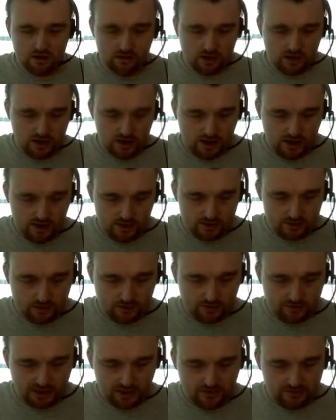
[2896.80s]
Okay guys,
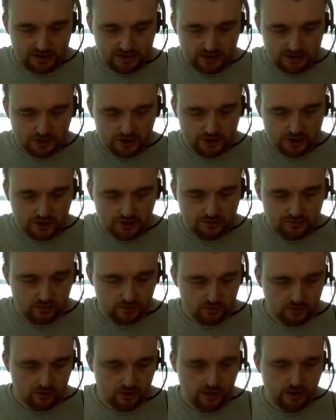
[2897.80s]
so I've been giving these a
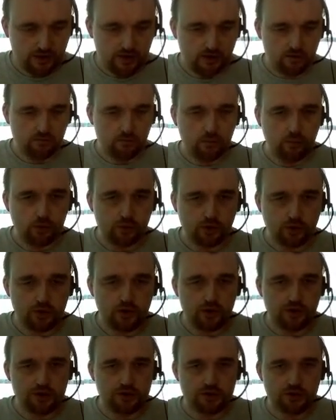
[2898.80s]
shuffle. We'll do
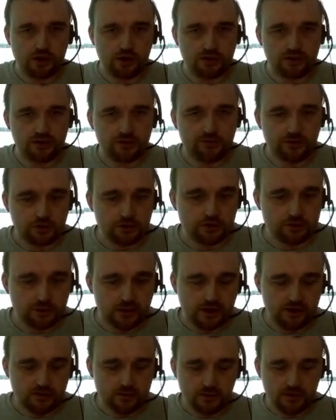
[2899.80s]
our usual interview
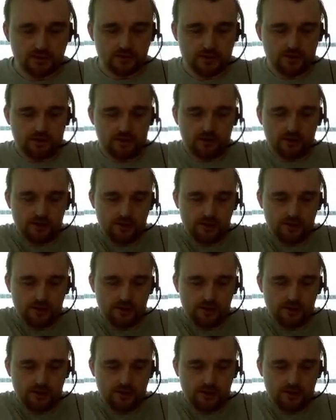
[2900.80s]
spread with it.